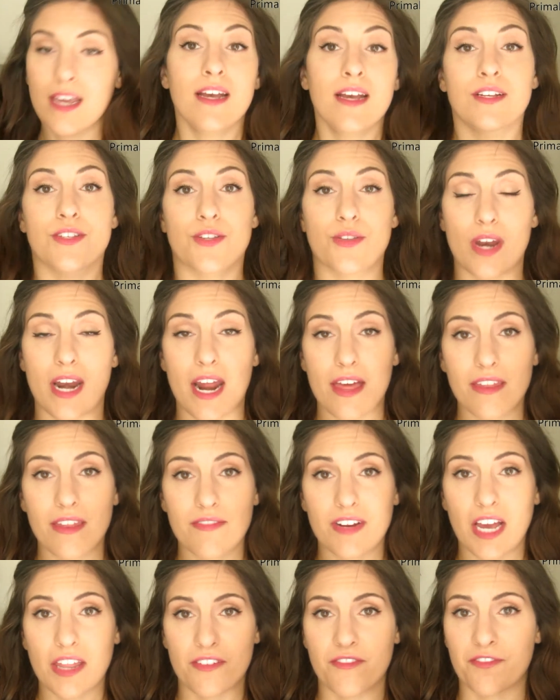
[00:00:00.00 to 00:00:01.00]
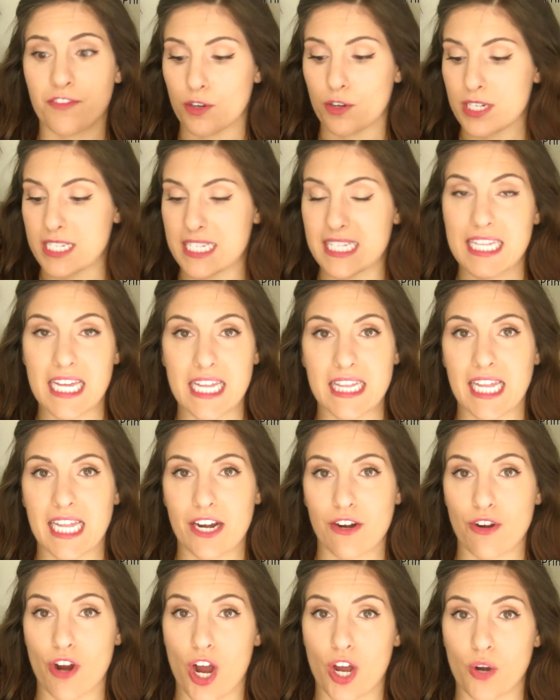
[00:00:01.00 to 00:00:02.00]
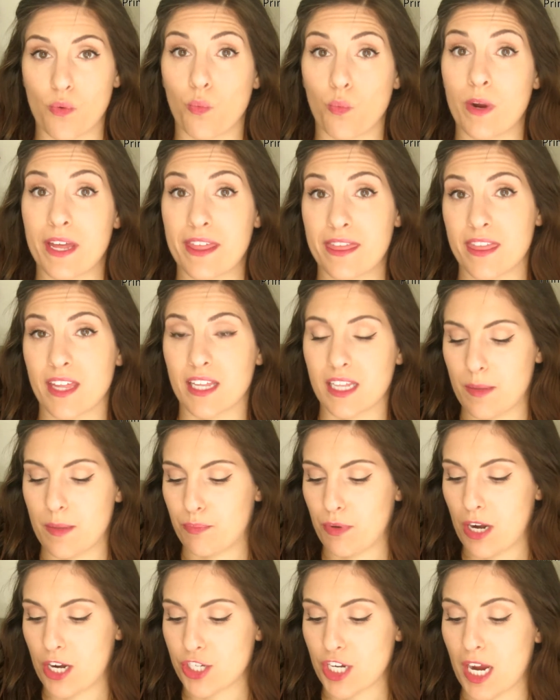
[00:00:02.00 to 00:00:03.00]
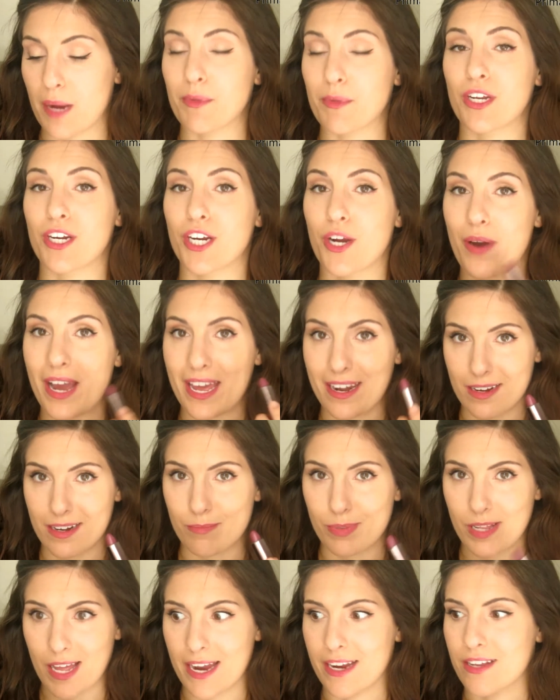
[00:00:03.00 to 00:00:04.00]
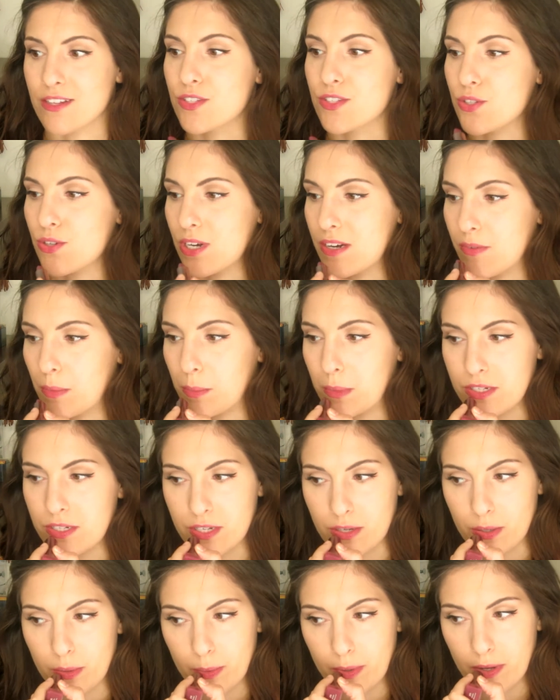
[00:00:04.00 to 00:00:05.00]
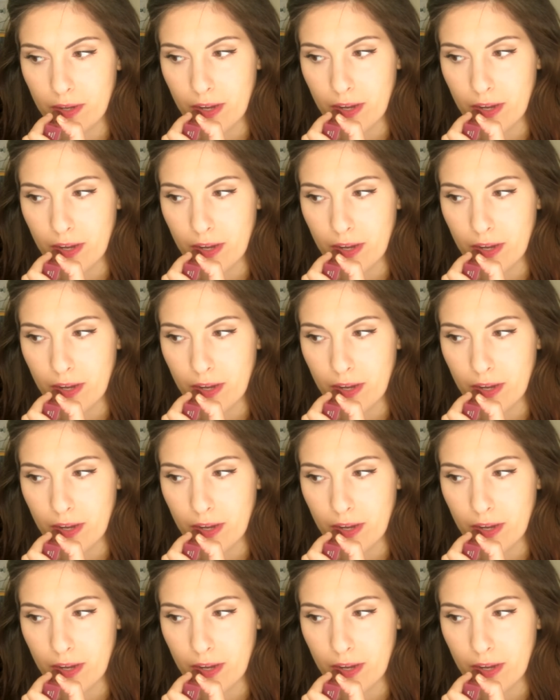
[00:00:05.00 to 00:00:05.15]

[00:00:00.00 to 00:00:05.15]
So now that I've got the first thin layer on with the lip brush, I'm going to go ahead and apply it straight from the tube.